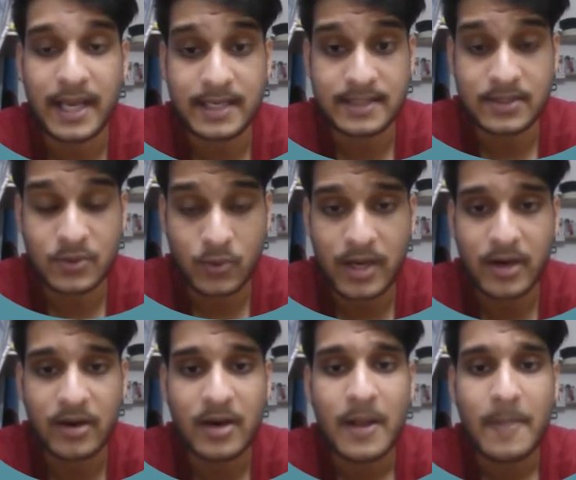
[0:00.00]
x
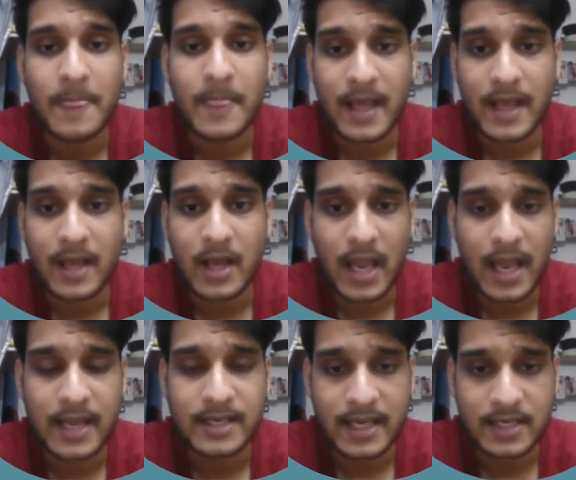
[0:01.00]
squared,
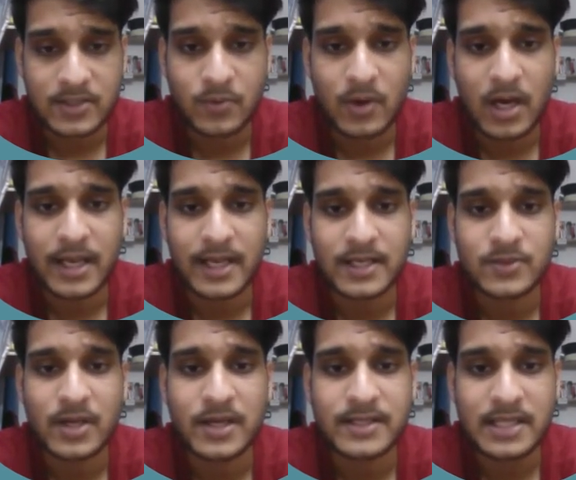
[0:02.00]
and xy, as
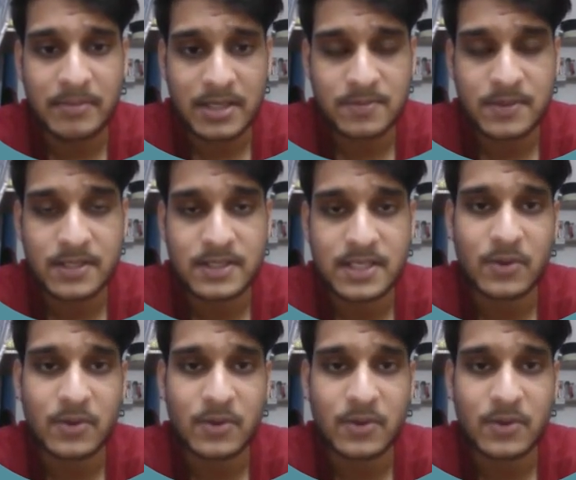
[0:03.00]
well as mx plus c,